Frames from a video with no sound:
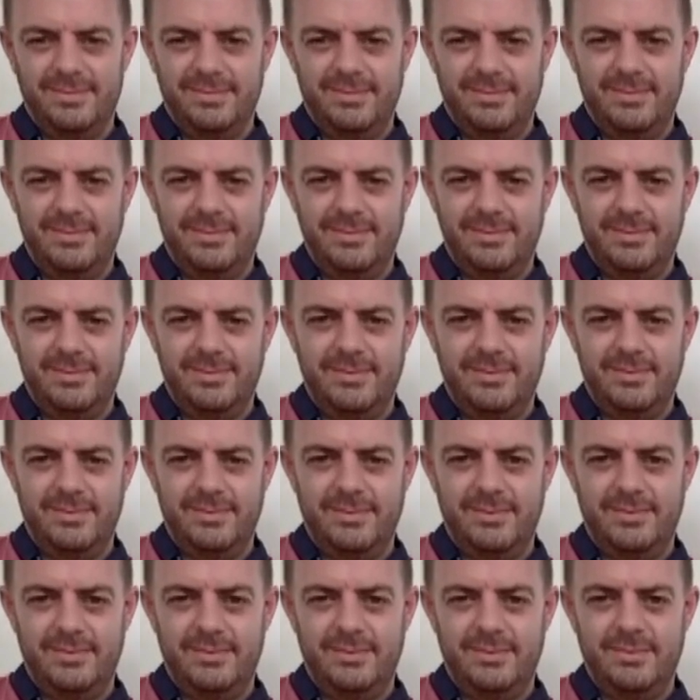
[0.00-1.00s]

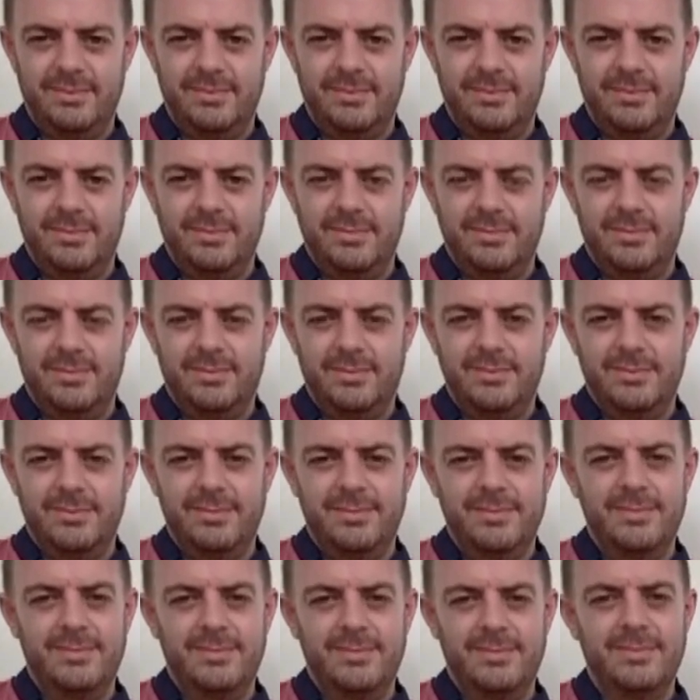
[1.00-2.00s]

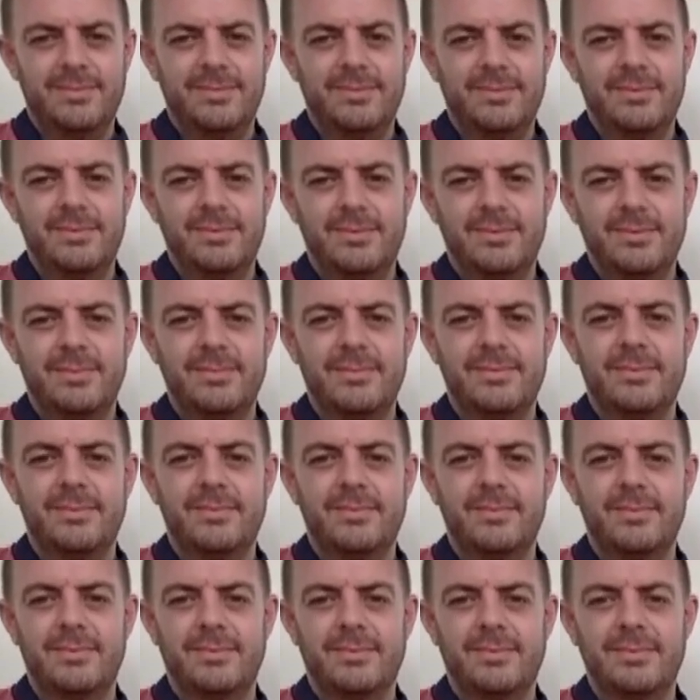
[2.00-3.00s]

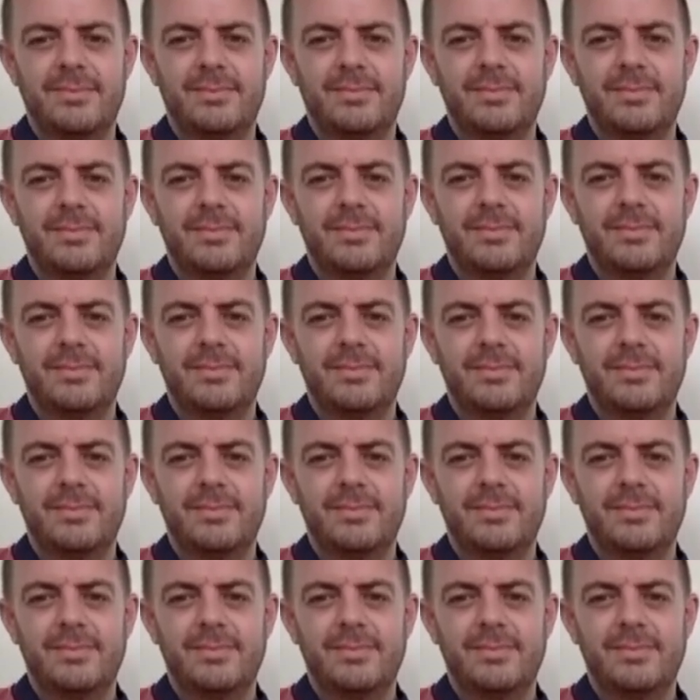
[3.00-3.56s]
[no speech]